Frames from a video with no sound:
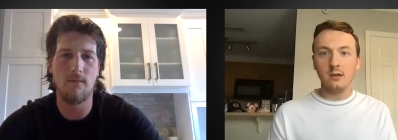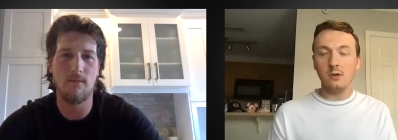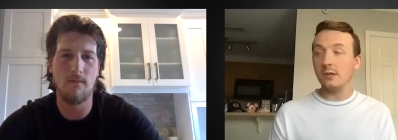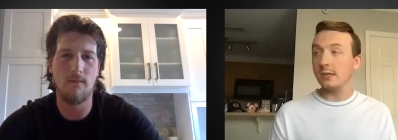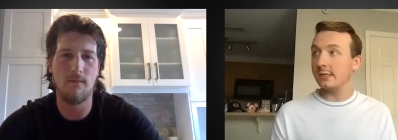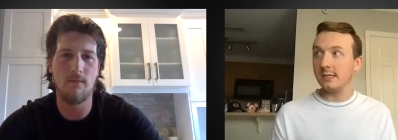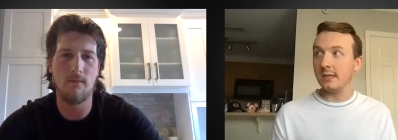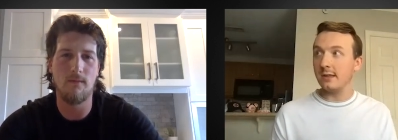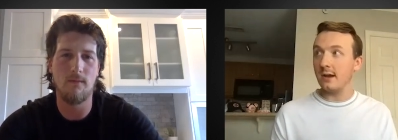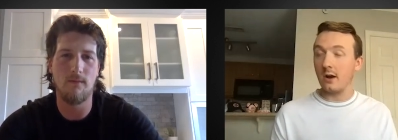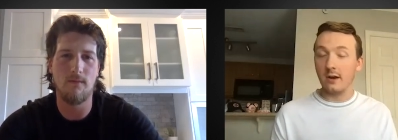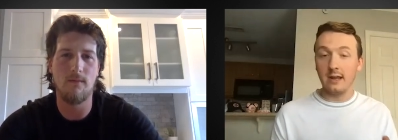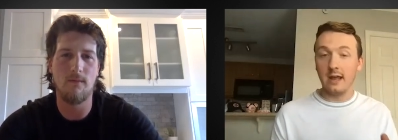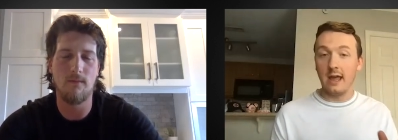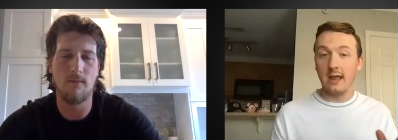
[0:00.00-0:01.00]
Speaker 1: you can mm-hmm. sit
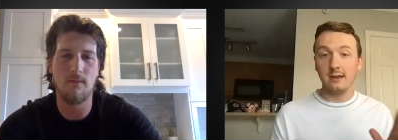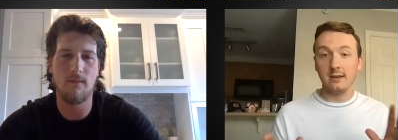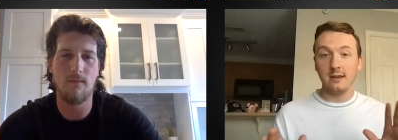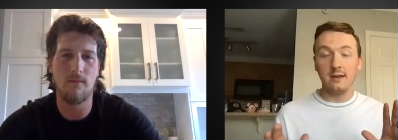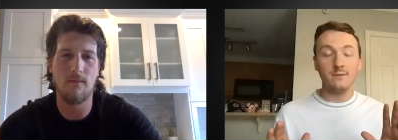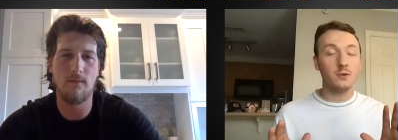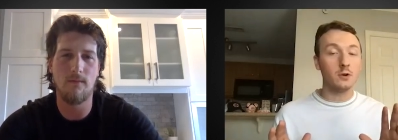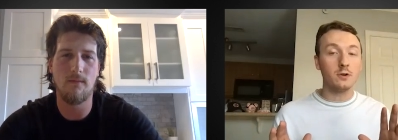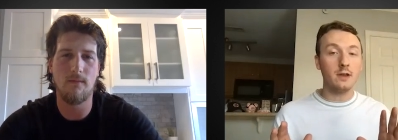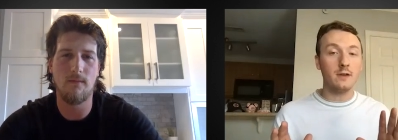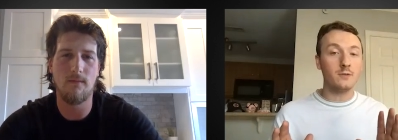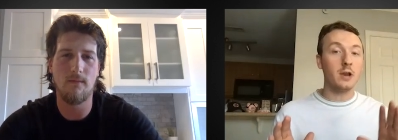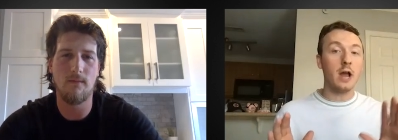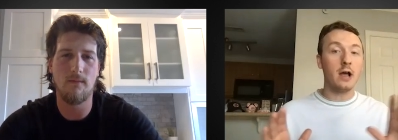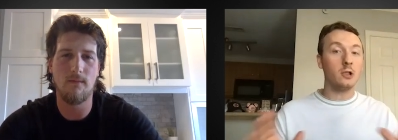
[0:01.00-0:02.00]
there and and if you're
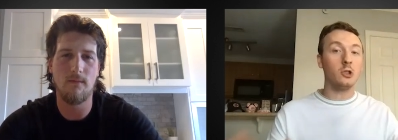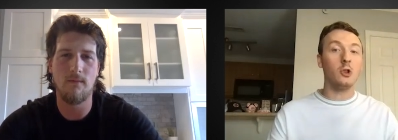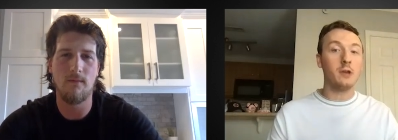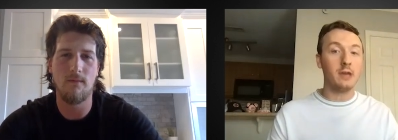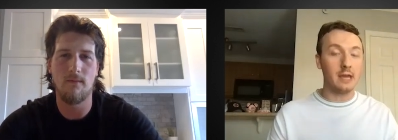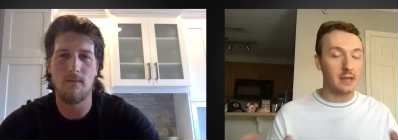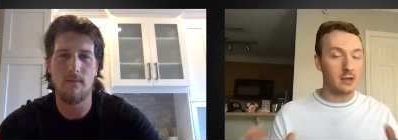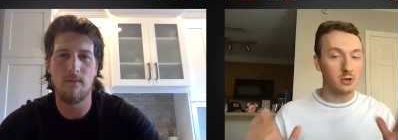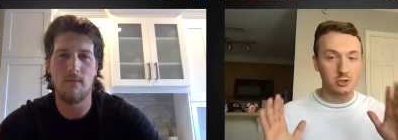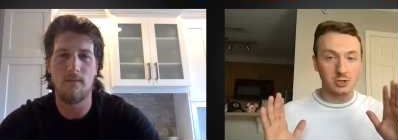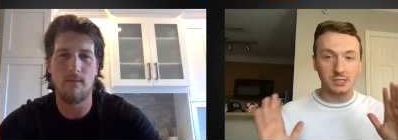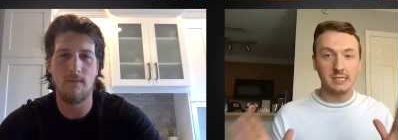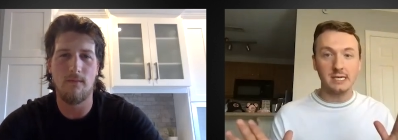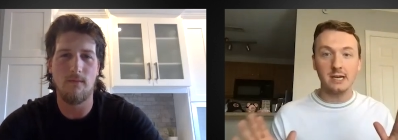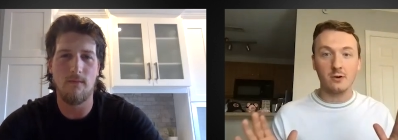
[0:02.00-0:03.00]
if you're not looking and you're
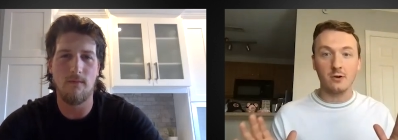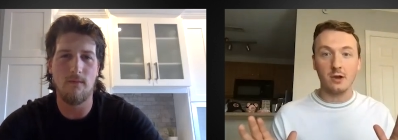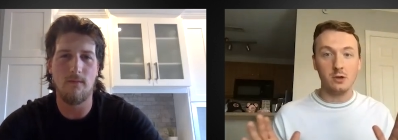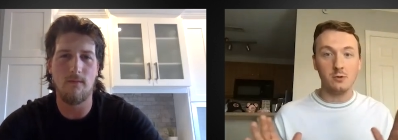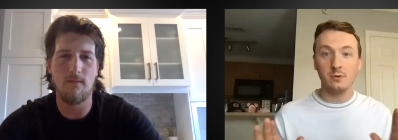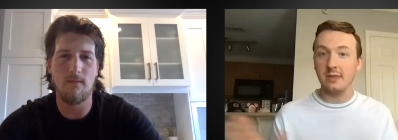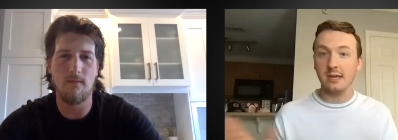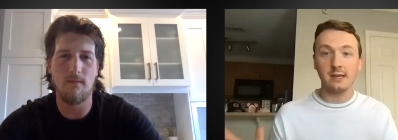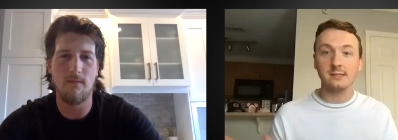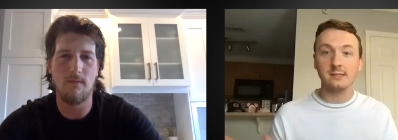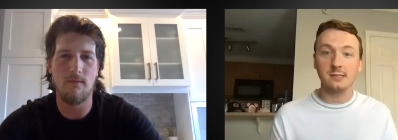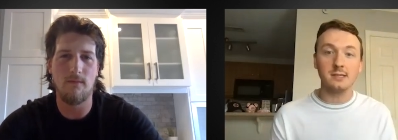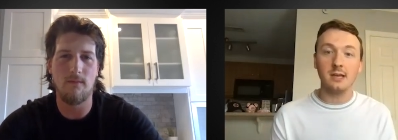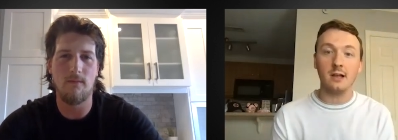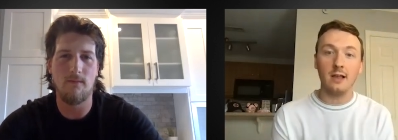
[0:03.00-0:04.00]
just hearing, you would think
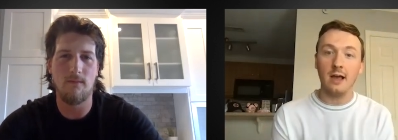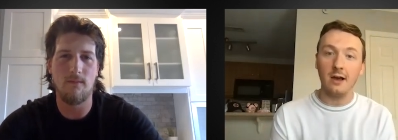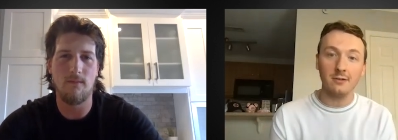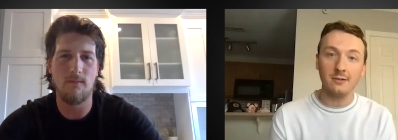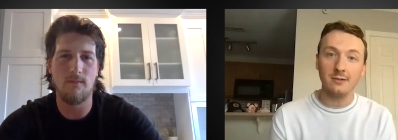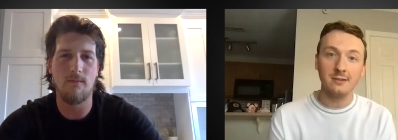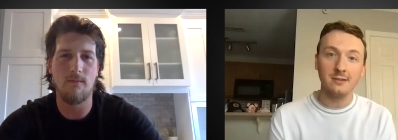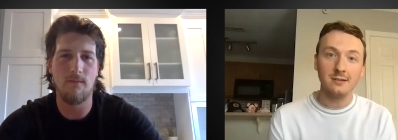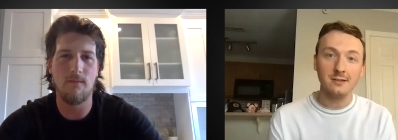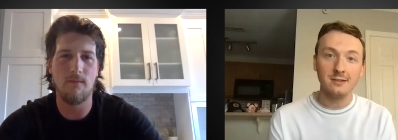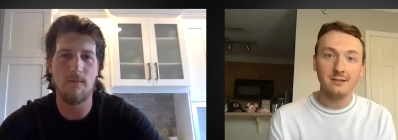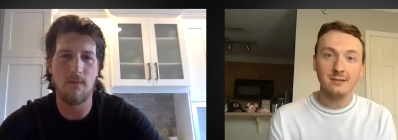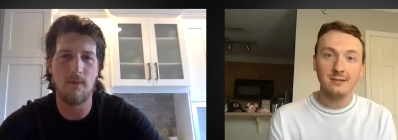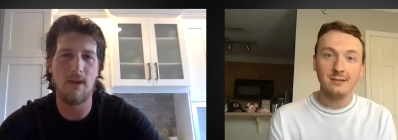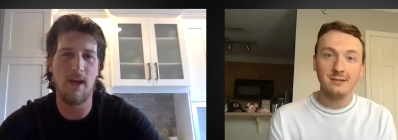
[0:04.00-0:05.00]
it's a sellout.
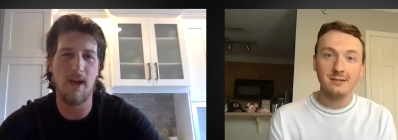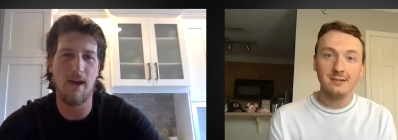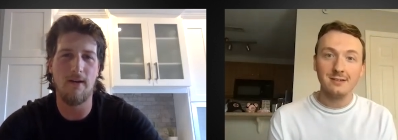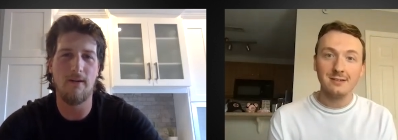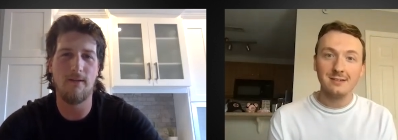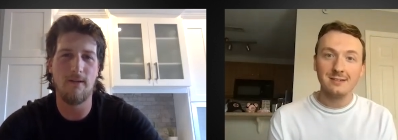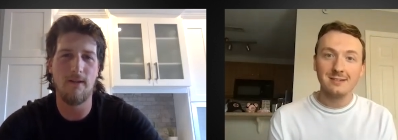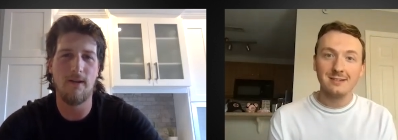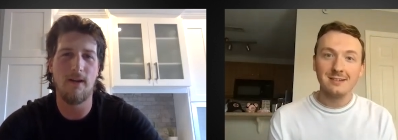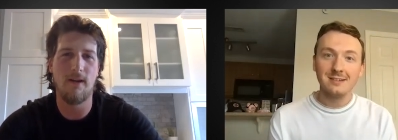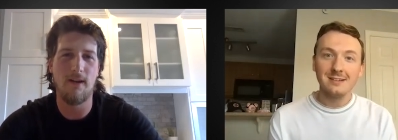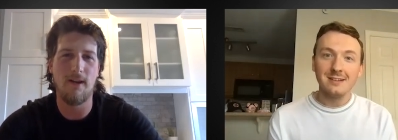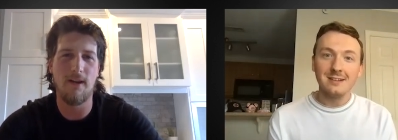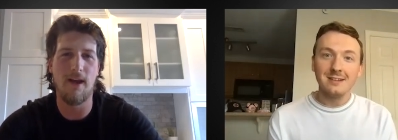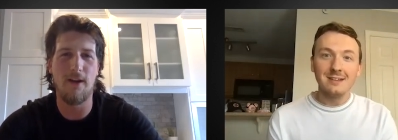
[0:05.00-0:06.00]
Speaker 2: Yeah,
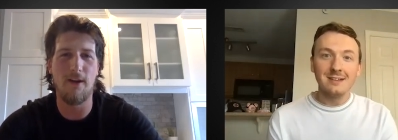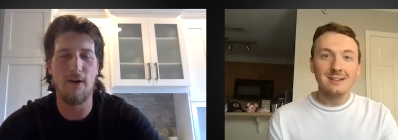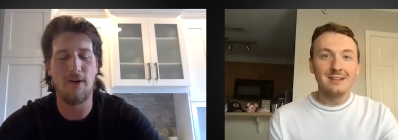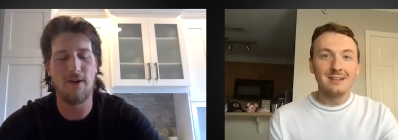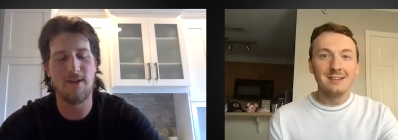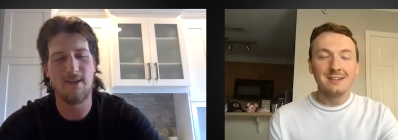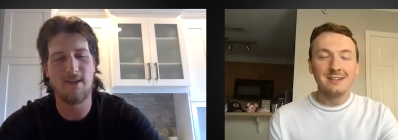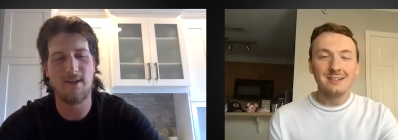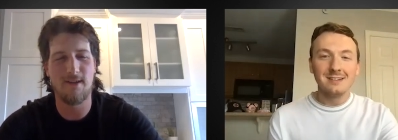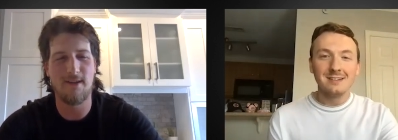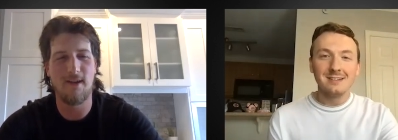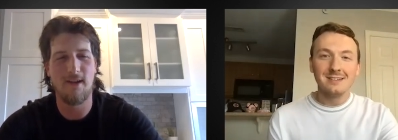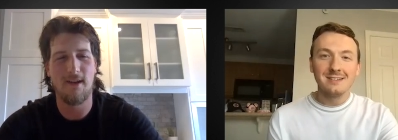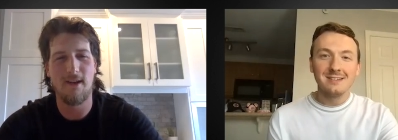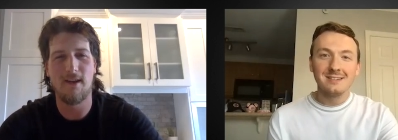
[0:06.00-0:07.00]
yeah, no,
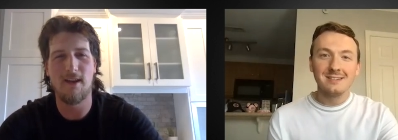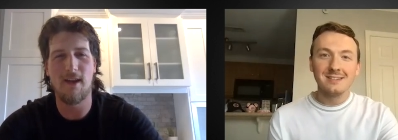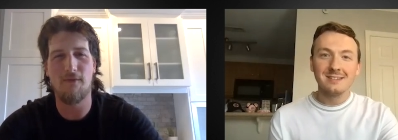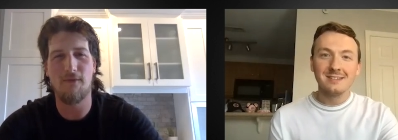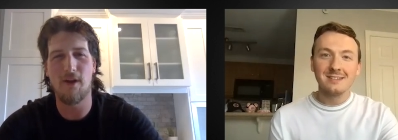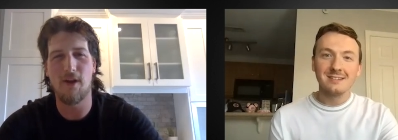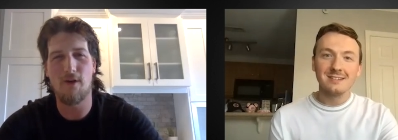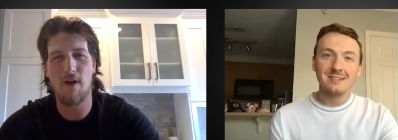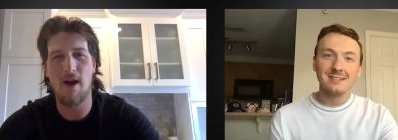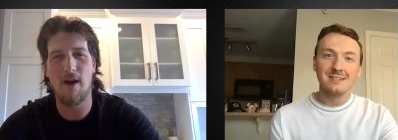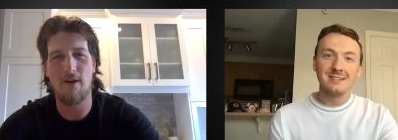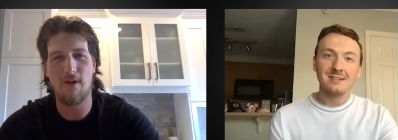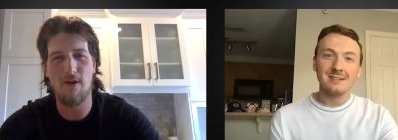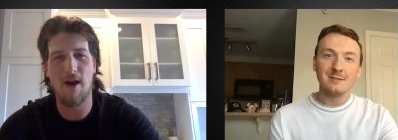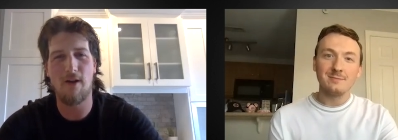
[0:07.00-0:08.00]
it's definitely
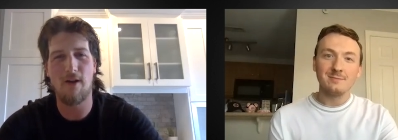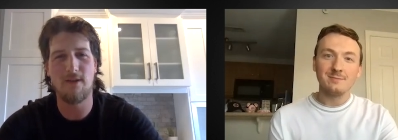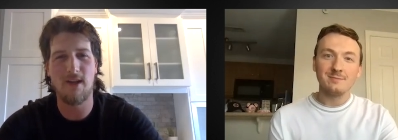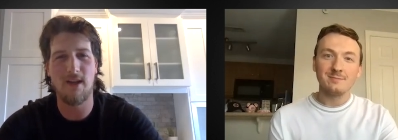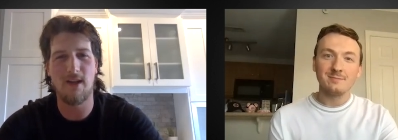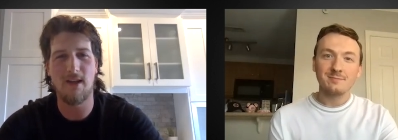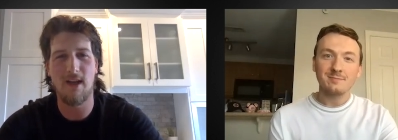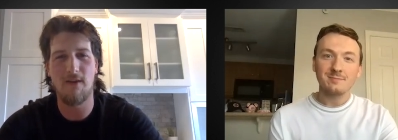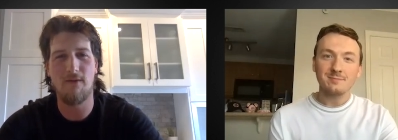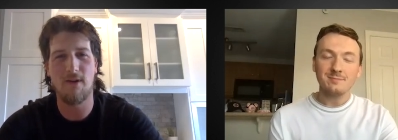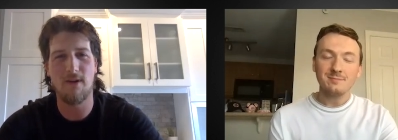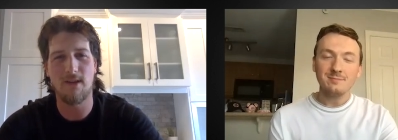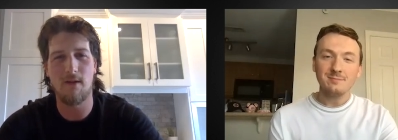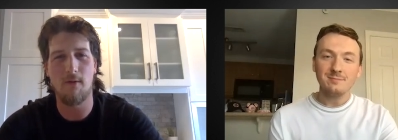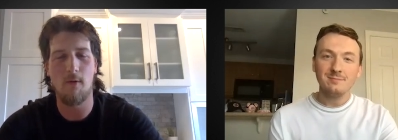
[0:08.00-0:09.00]
crowd crowds can give
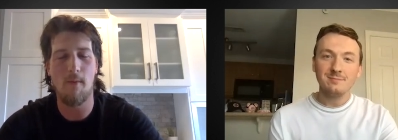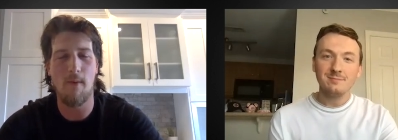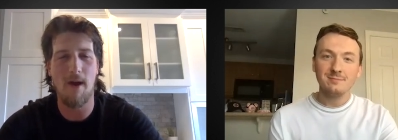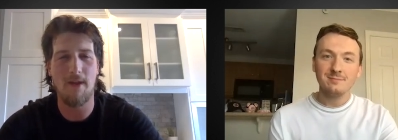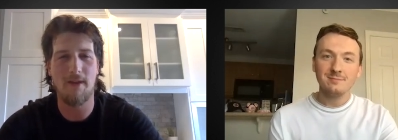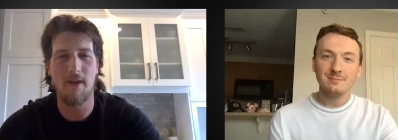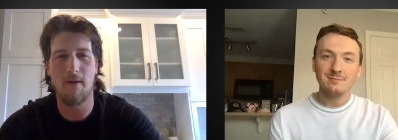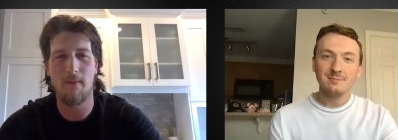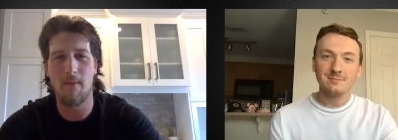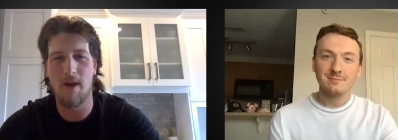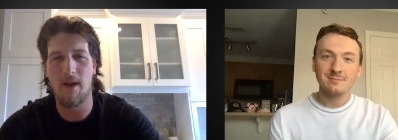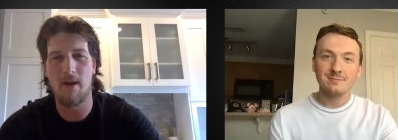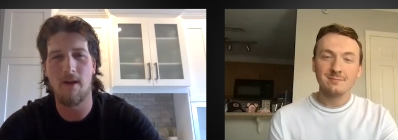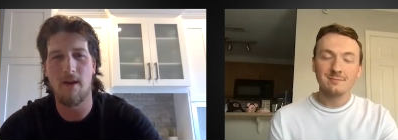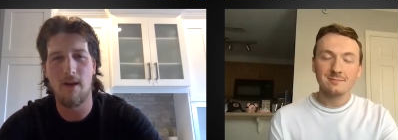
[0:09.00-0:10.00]
us the momentum
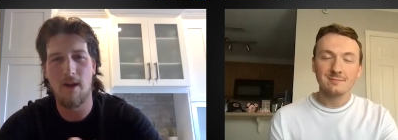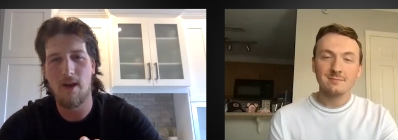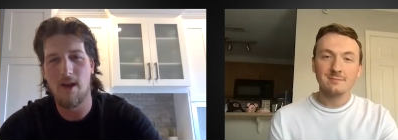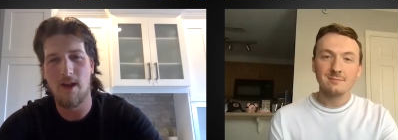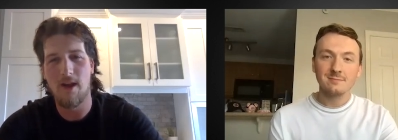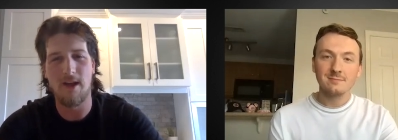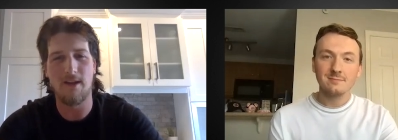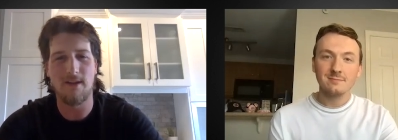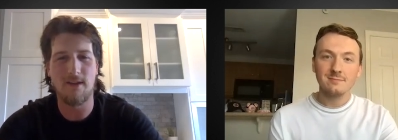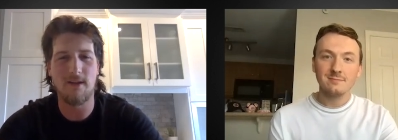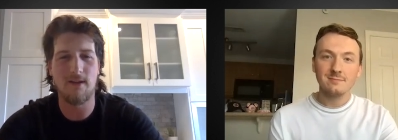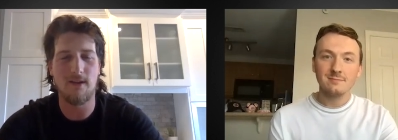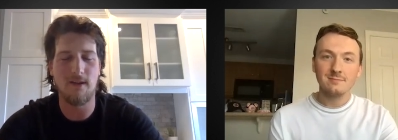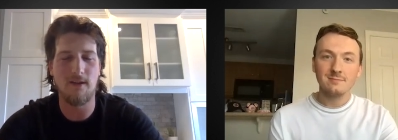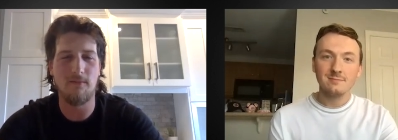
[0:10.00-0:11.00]
and it's